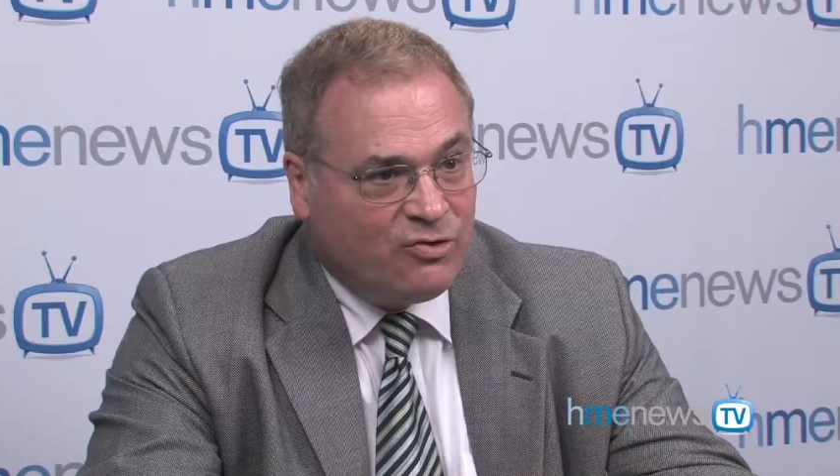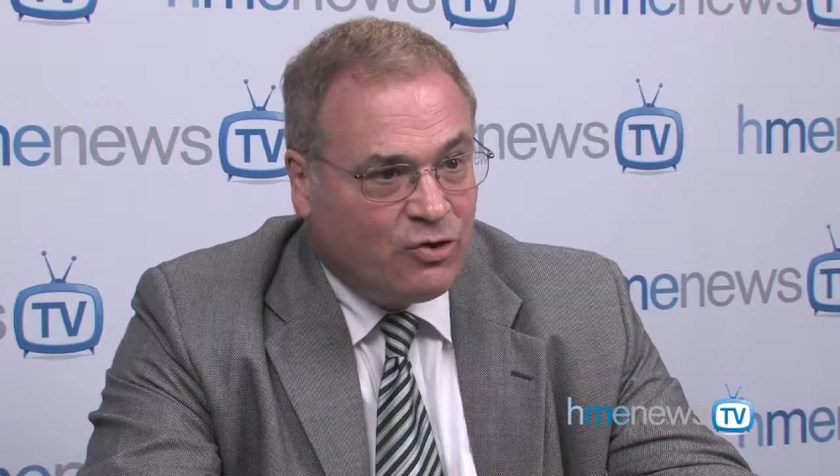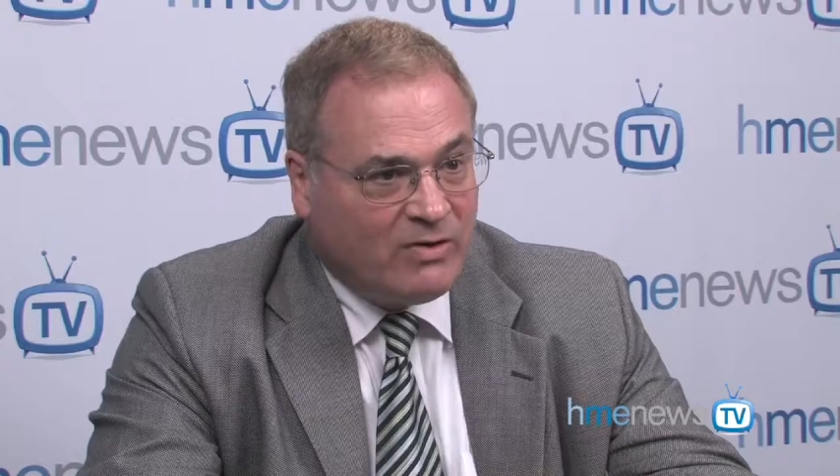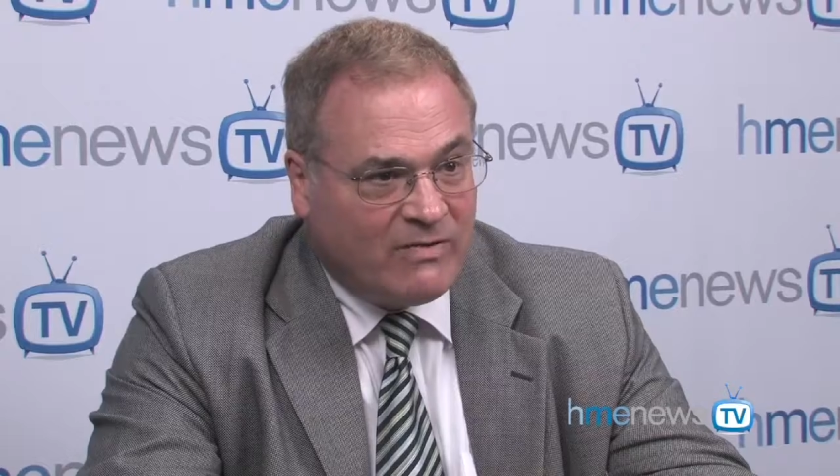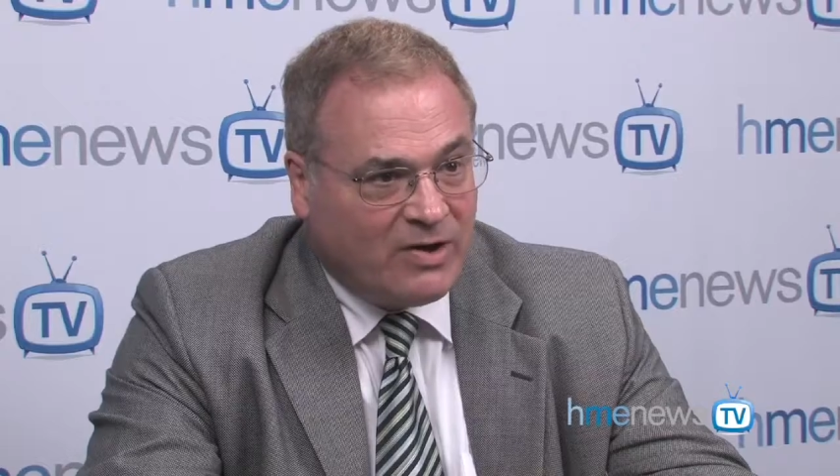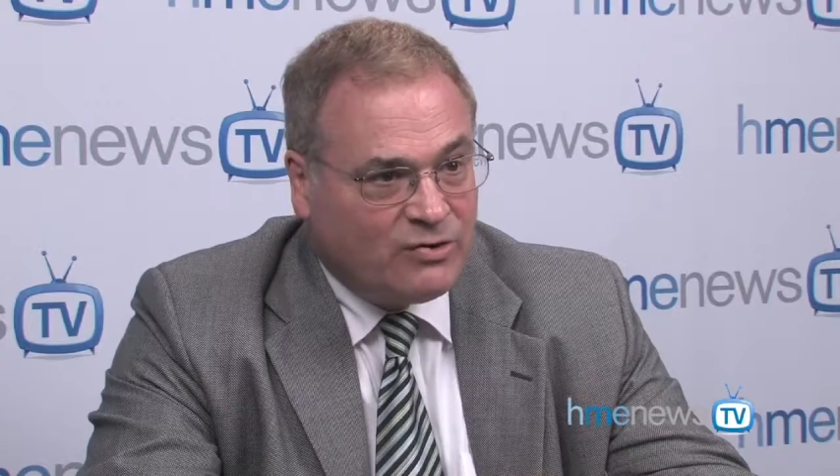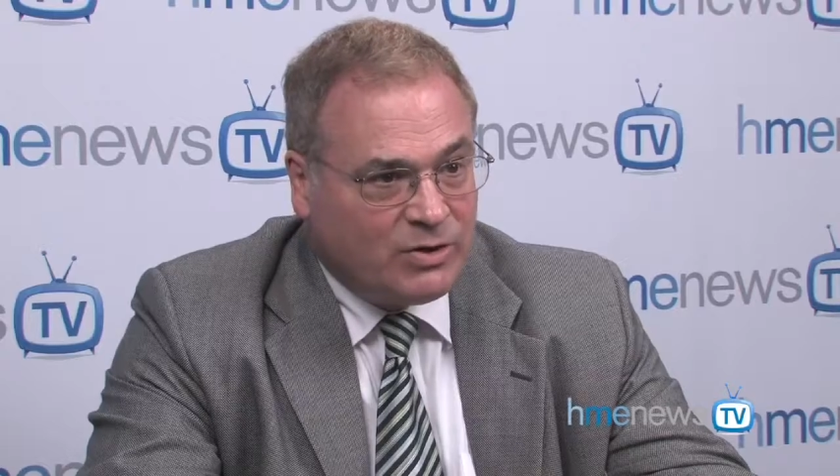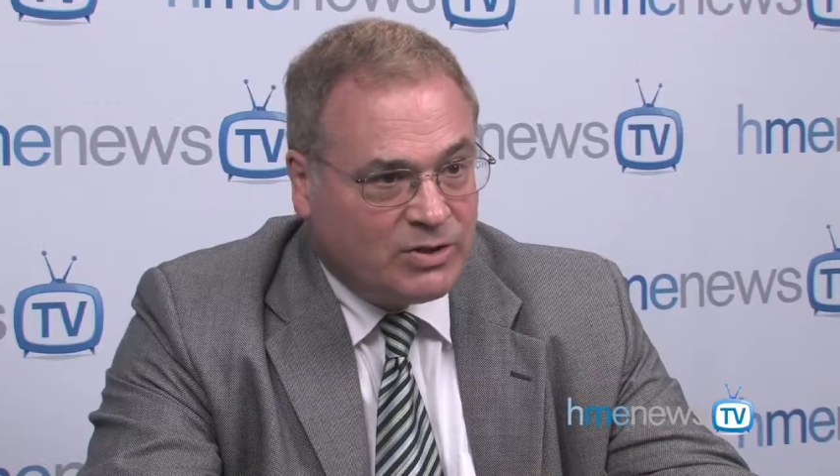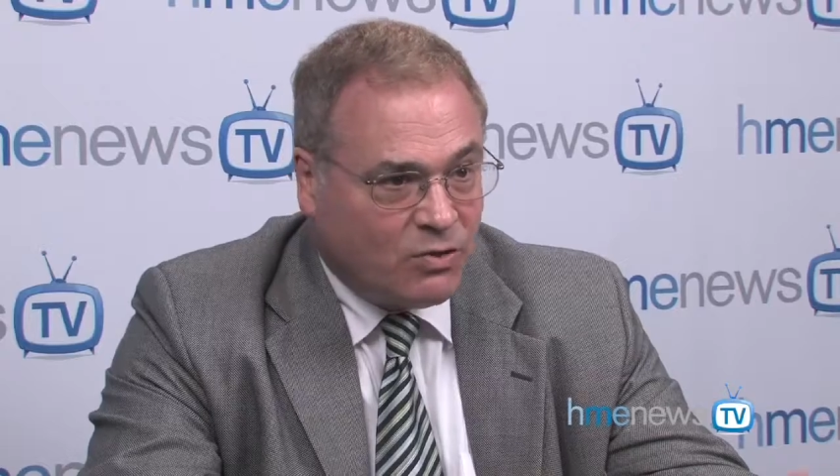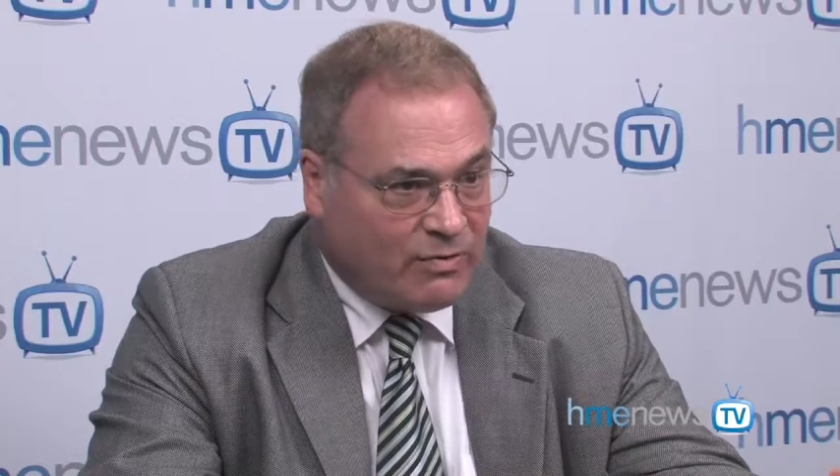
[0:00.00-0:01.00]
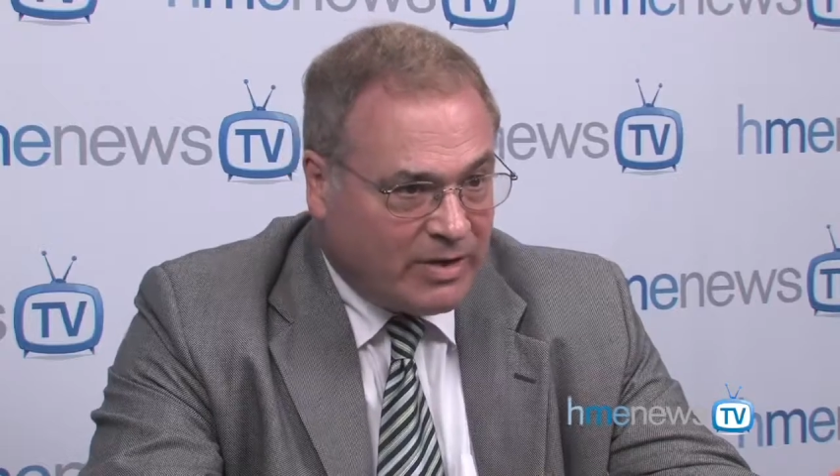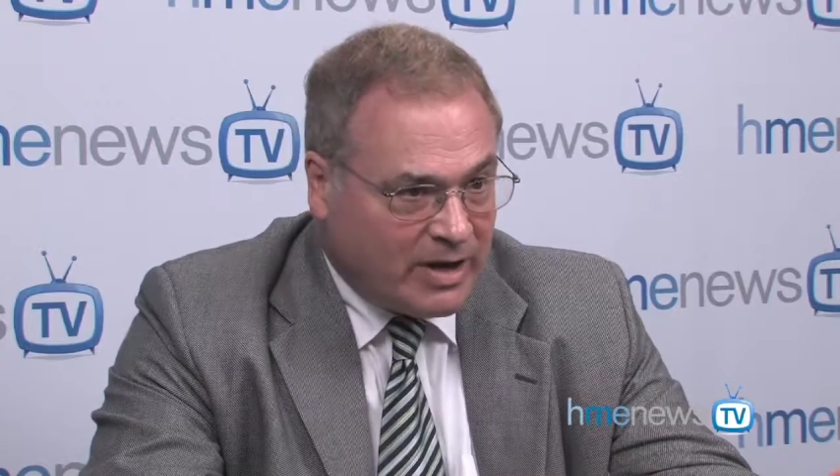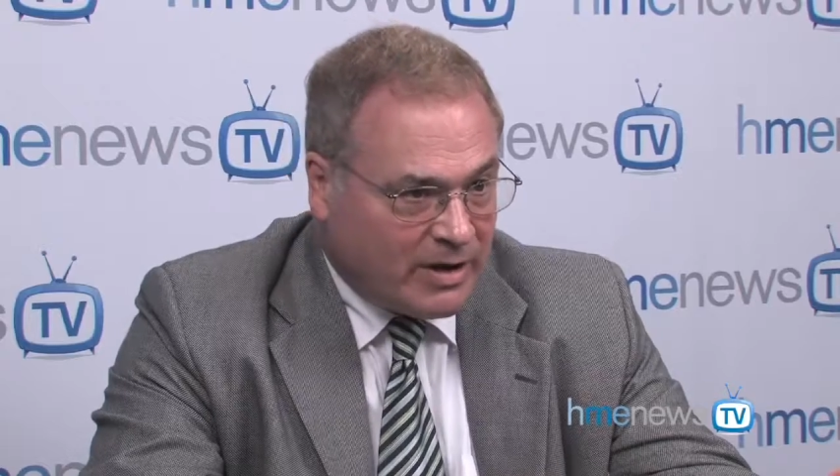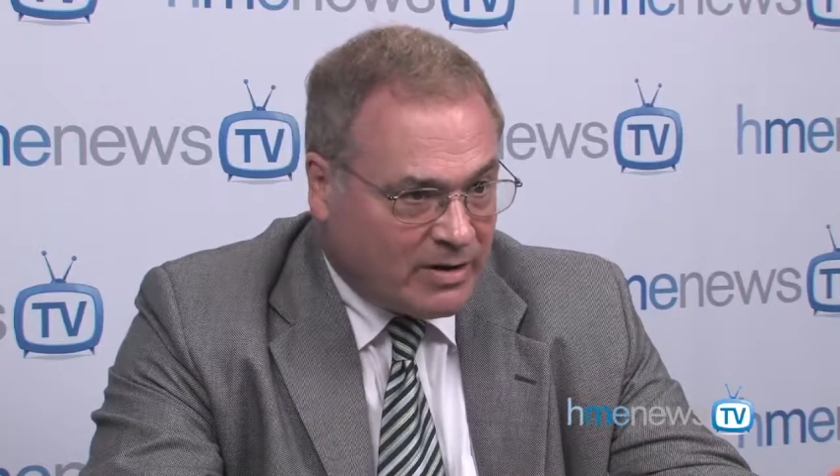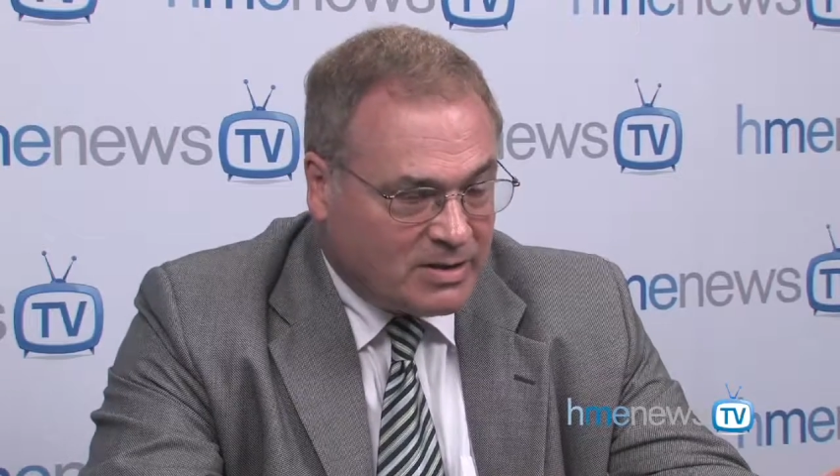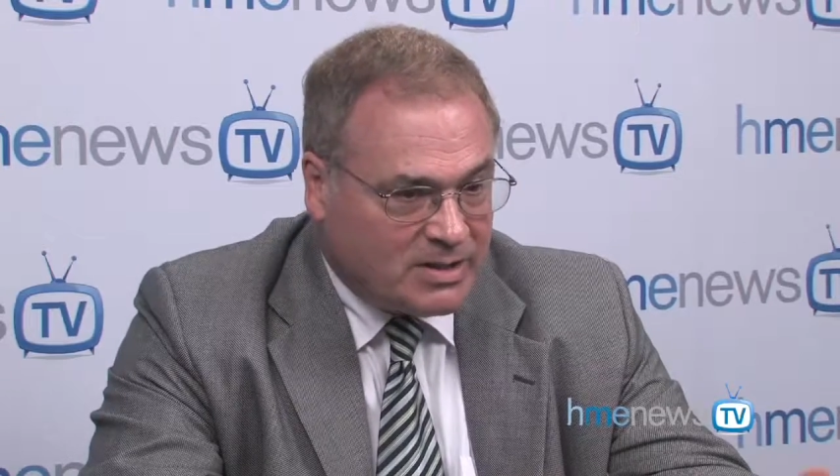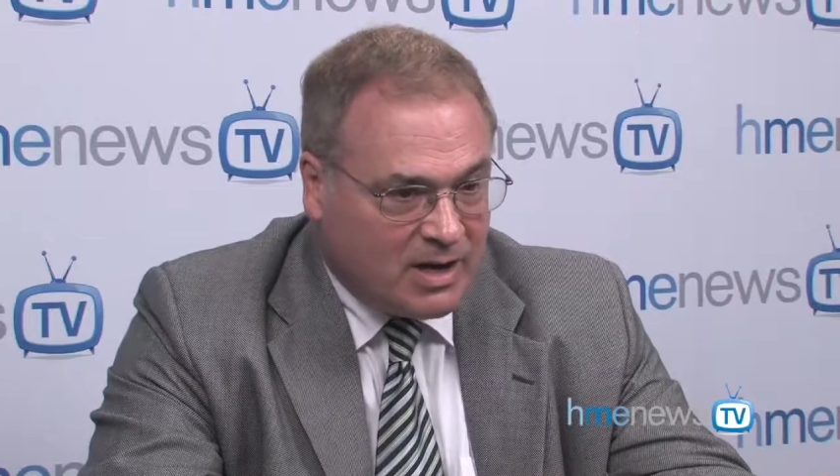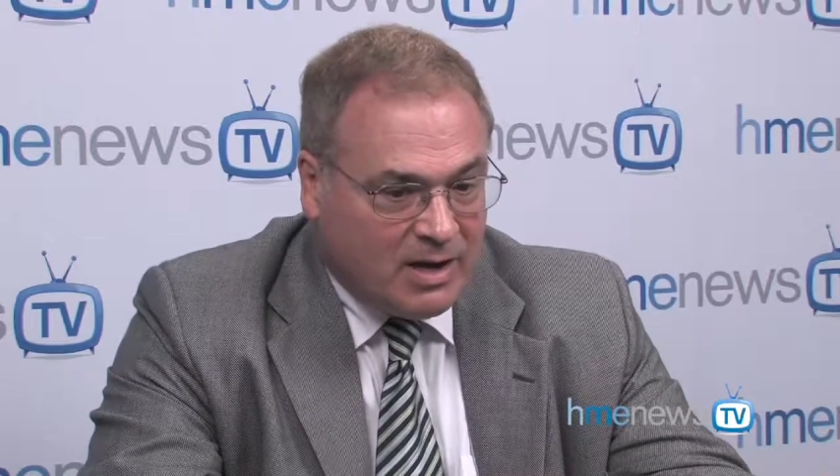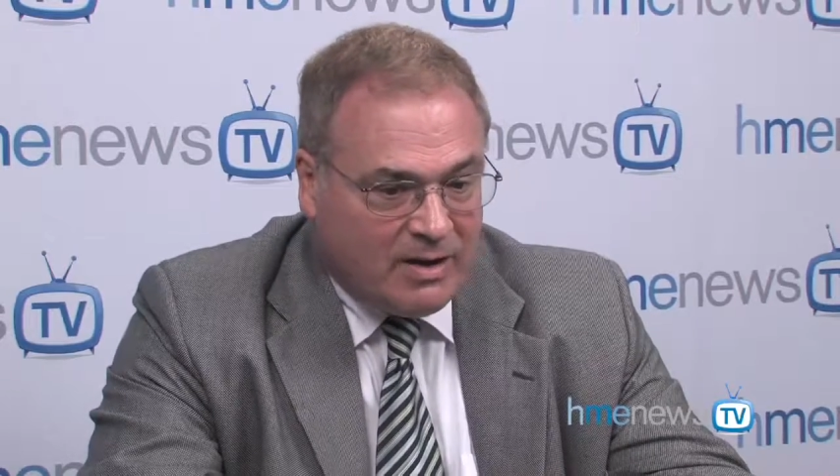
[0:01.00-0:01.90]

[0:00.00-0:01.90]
joint ventures over the years